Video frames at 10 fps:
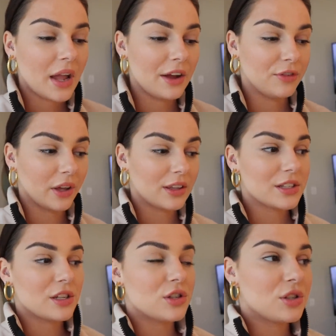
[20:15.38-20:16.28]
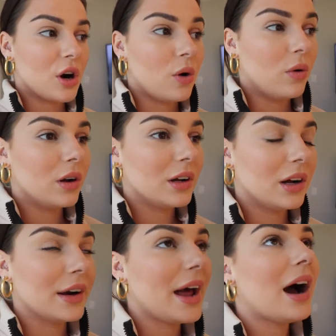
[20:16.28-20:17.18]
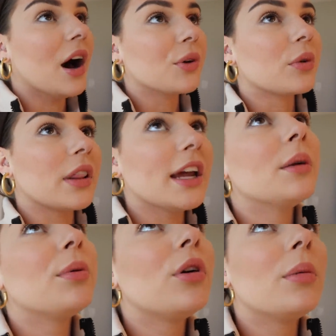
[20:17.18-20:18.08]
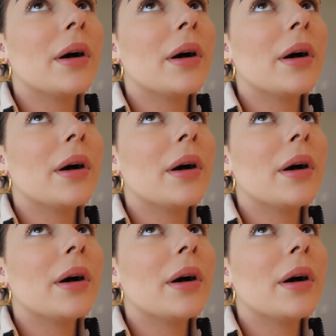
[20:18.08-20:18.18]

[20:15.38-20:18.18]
I feel like this is so not unrelatable,